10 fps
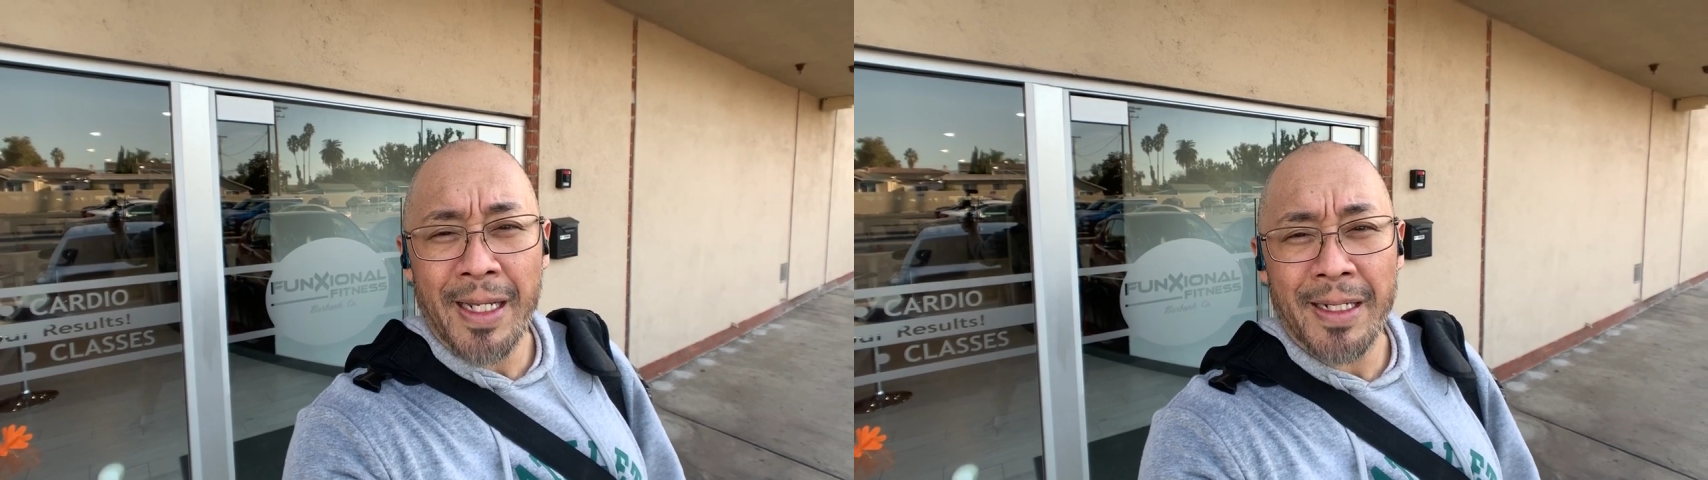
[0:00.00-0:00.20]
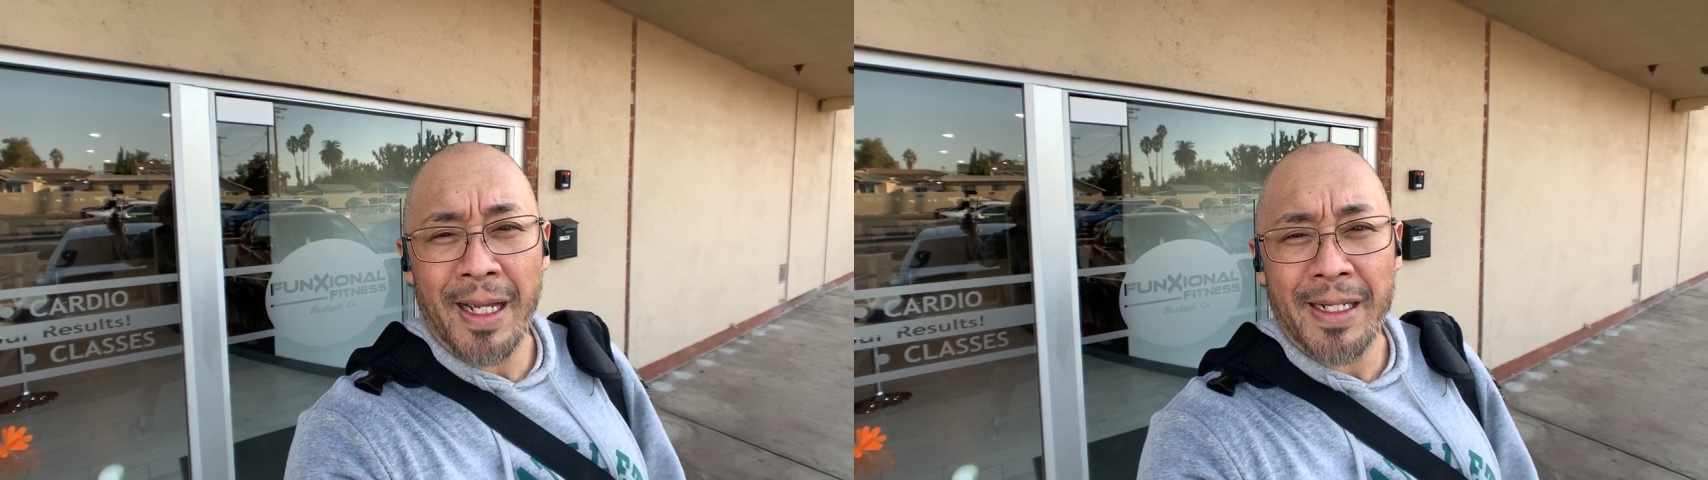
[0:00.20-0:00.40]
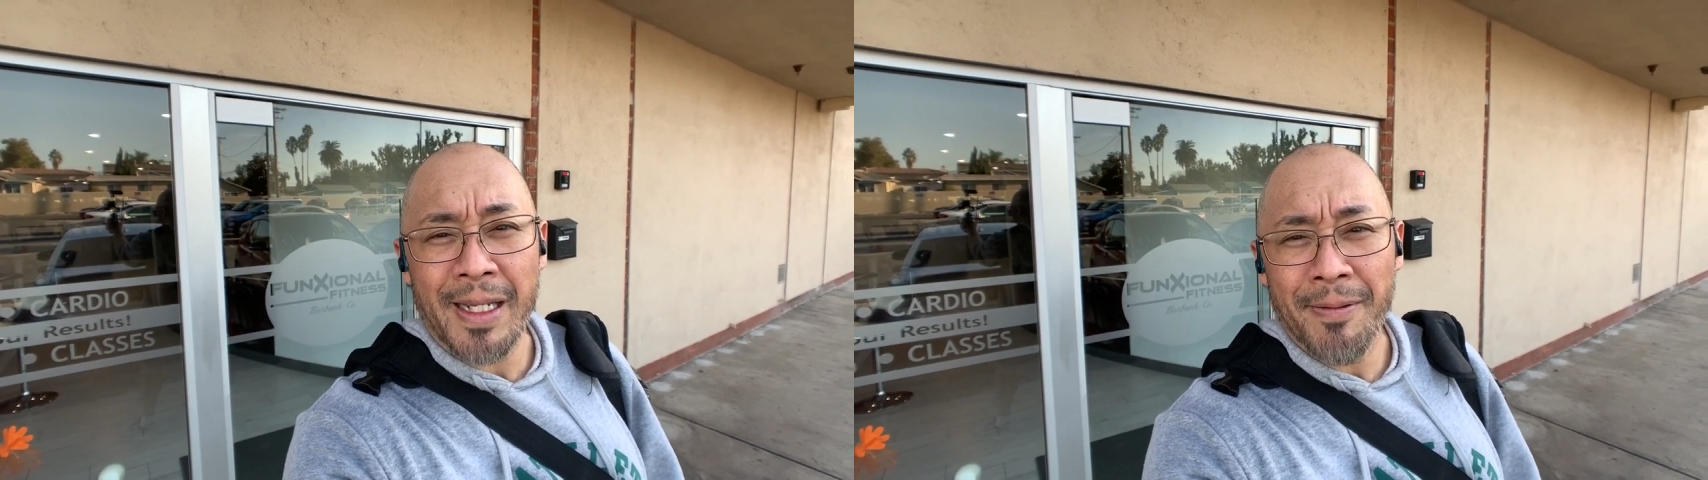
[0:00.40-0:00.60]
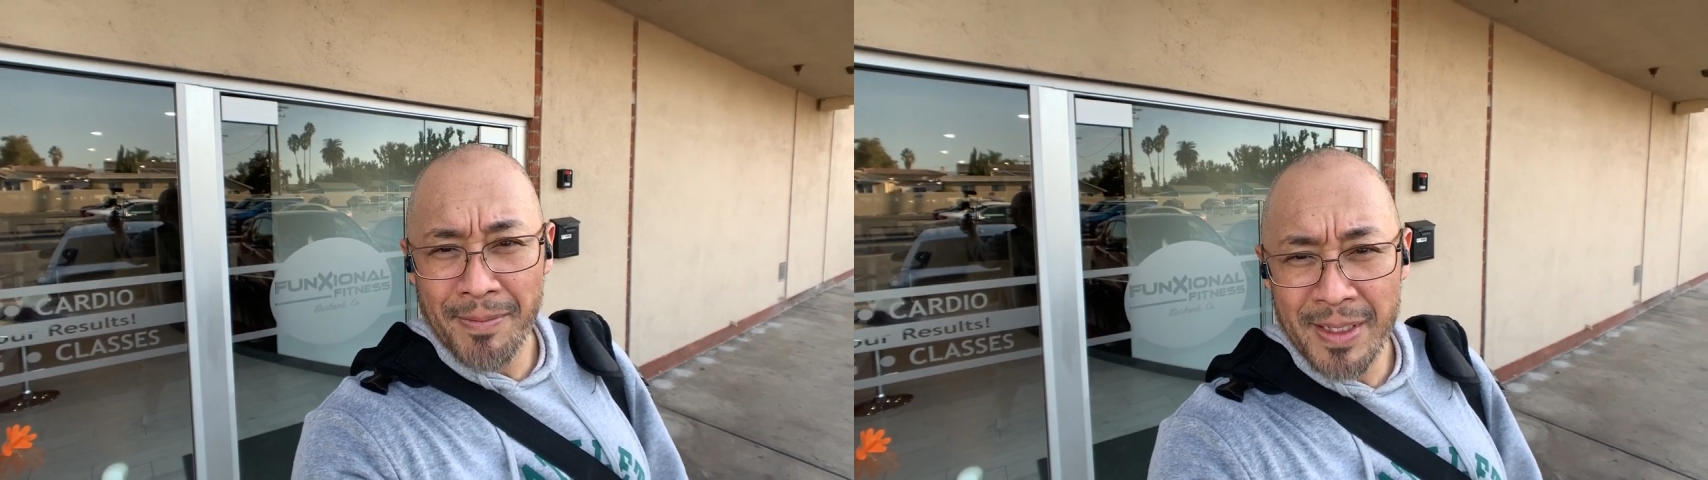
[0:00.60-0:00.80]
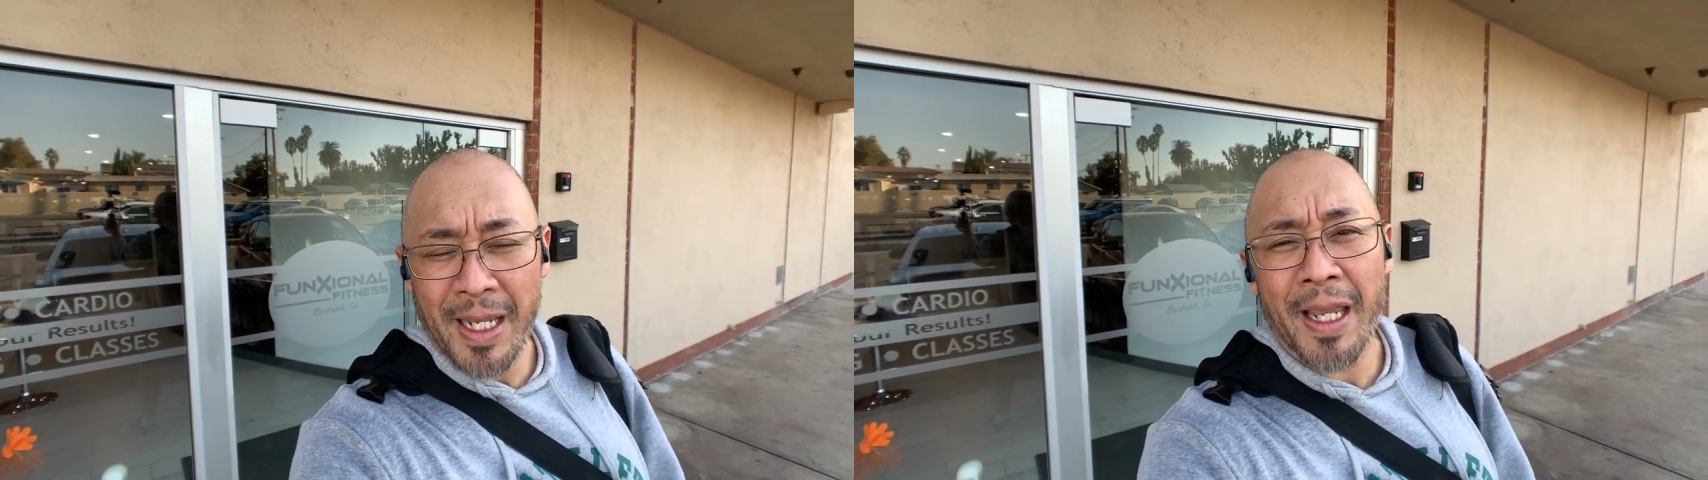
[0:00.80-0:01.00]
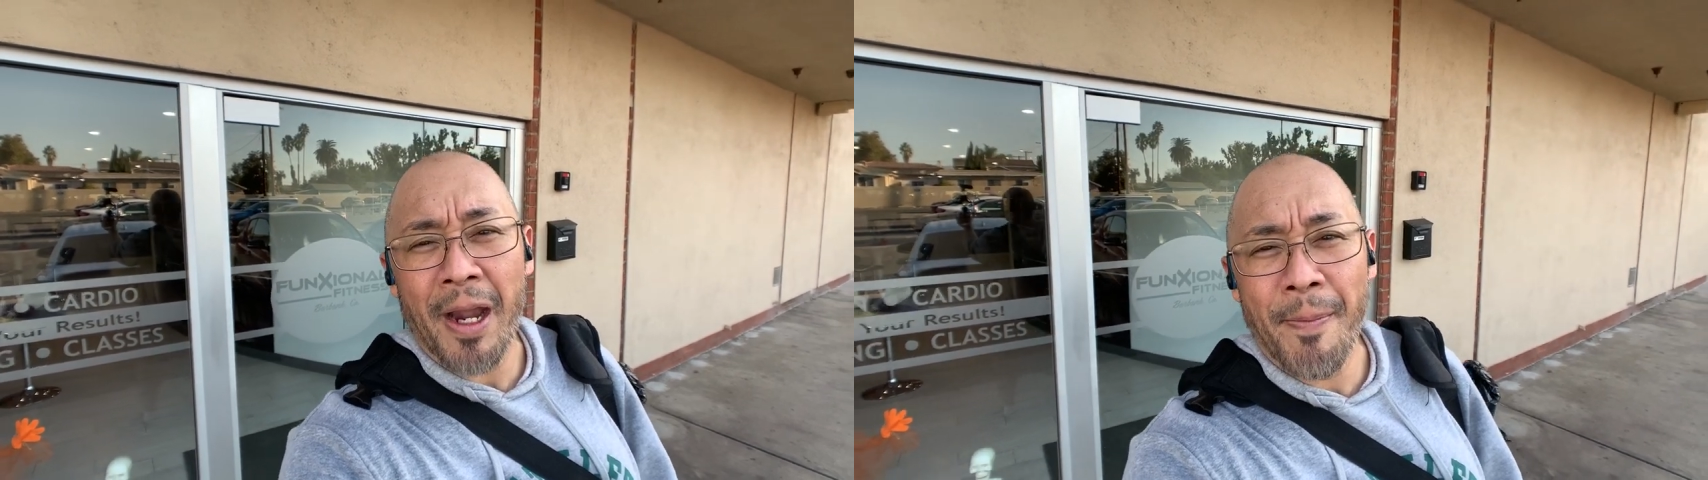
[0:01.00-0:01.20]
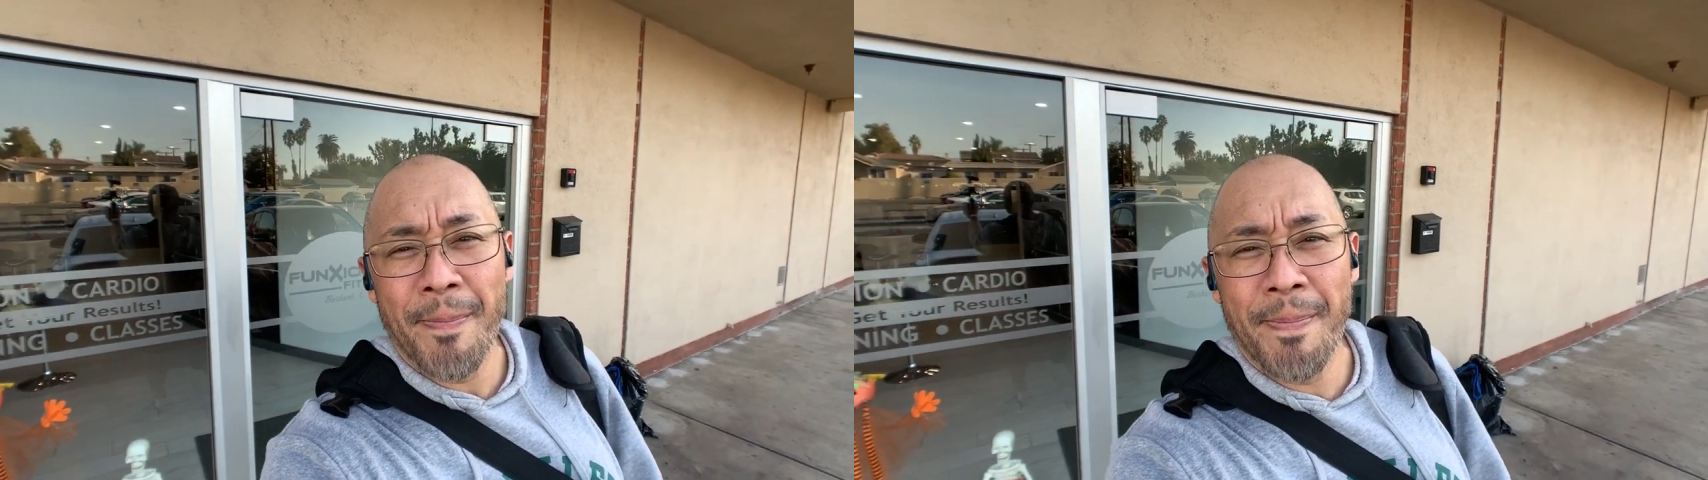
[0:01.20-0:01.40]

and 90. Take care.